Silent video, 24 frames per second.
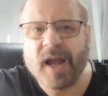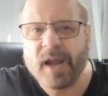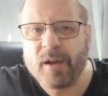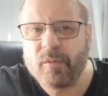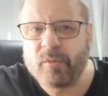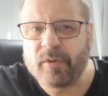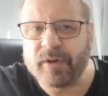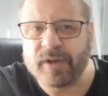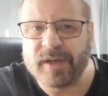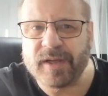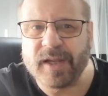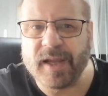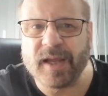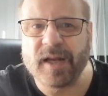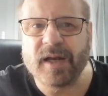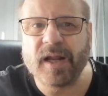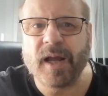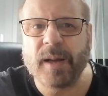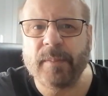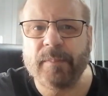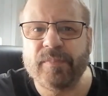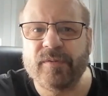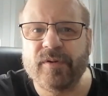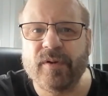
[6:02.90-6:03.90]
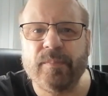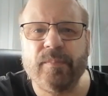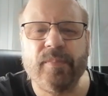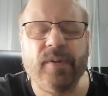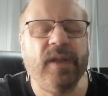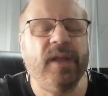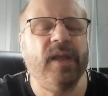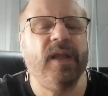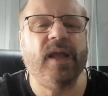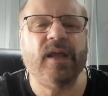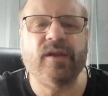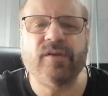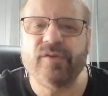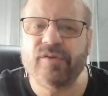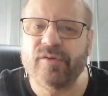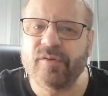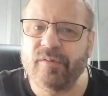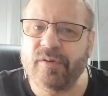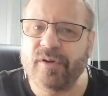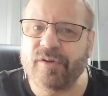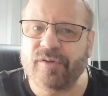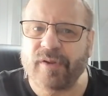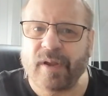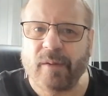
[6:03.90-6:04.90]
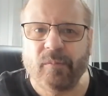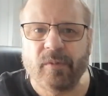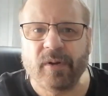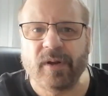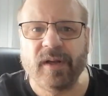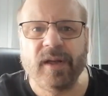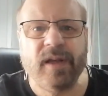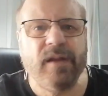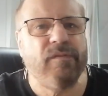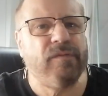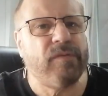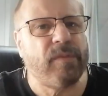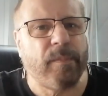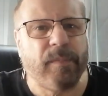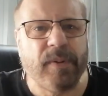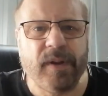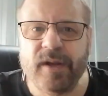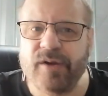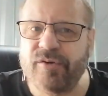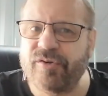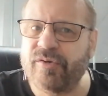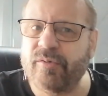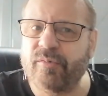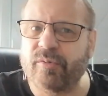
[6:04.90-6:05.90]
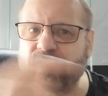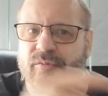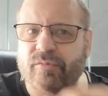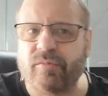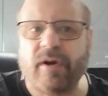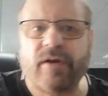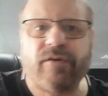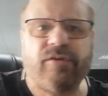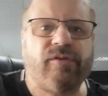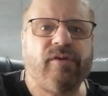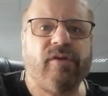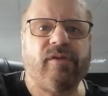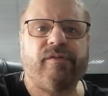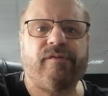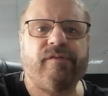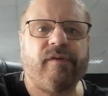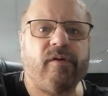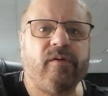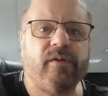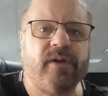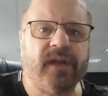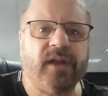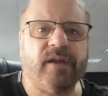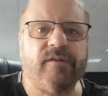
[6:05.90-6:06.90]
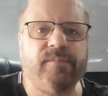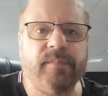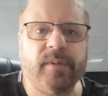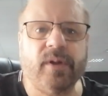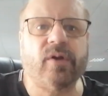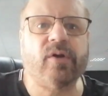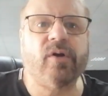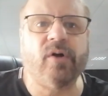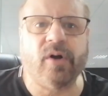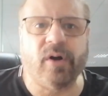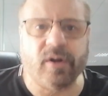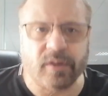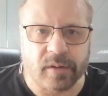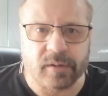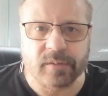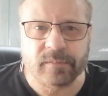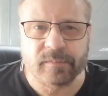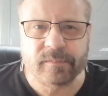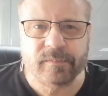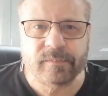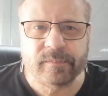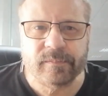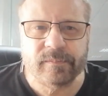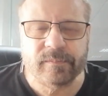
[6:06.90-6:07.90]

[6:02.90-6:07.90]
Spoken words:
I would get up to pee. As soon as I would leave the pee, she would rush to the phone and give me a call.